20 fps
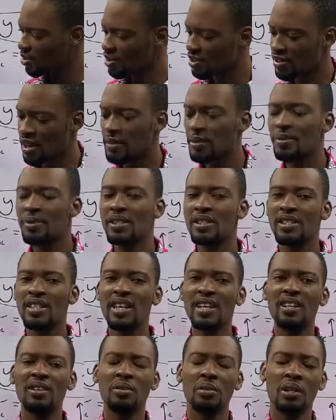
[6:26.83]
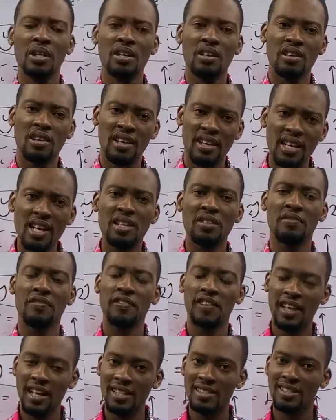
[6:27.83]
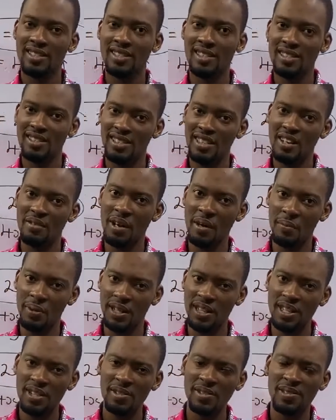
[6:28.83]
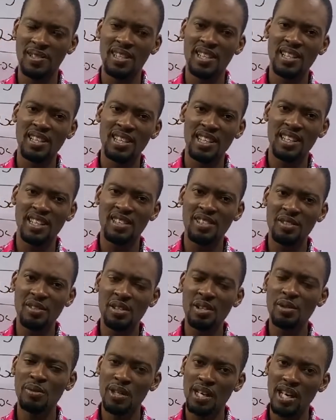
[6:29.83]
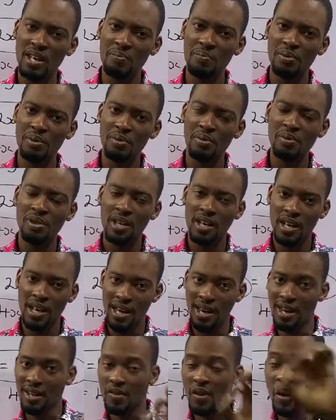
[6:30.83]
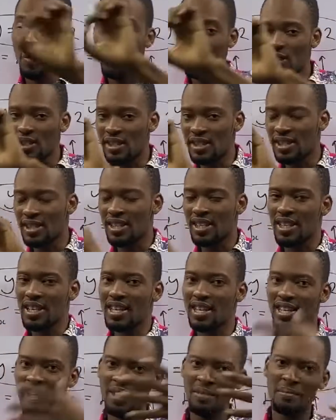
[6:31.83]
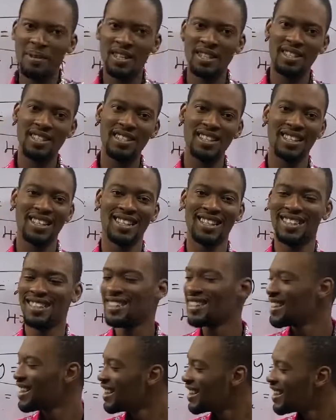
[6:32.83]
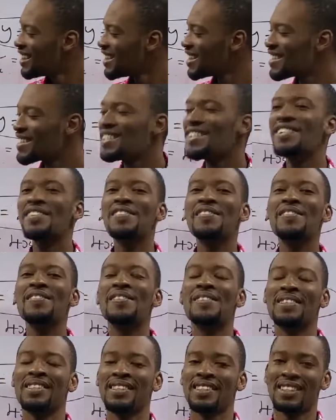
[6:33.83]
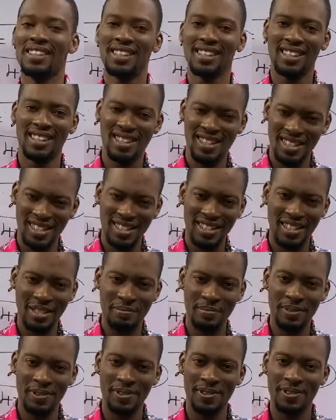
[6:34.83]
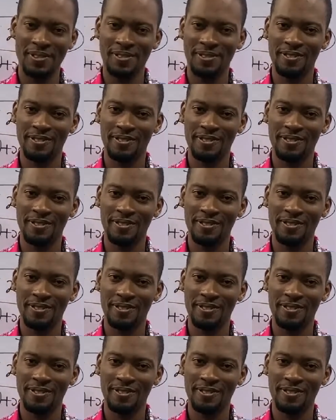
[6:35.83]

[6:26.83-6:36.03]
Subscribe to this channel. Get the Flash Learners Jamb application. It is going to help you enormously, immensely. See you in the next episode.